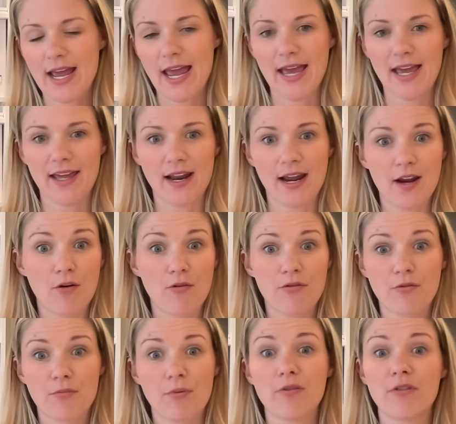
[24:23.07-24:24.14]
And I go
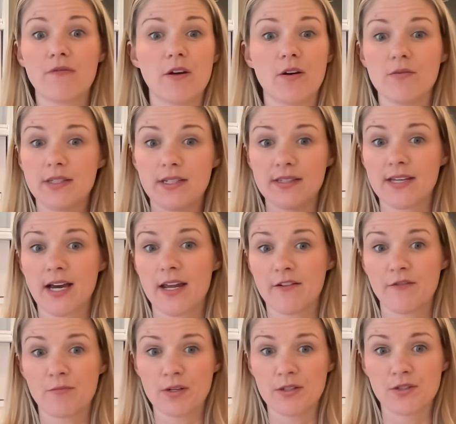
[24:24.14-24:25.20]
through both of those inside
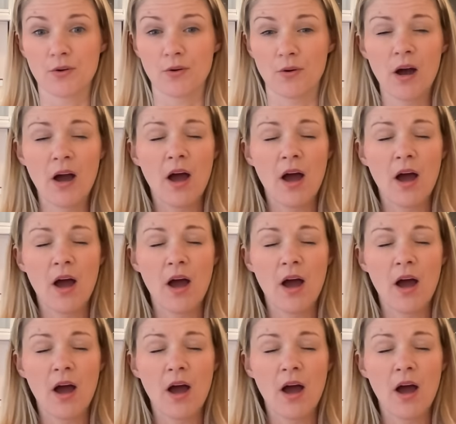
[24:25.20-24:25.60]
of Print School.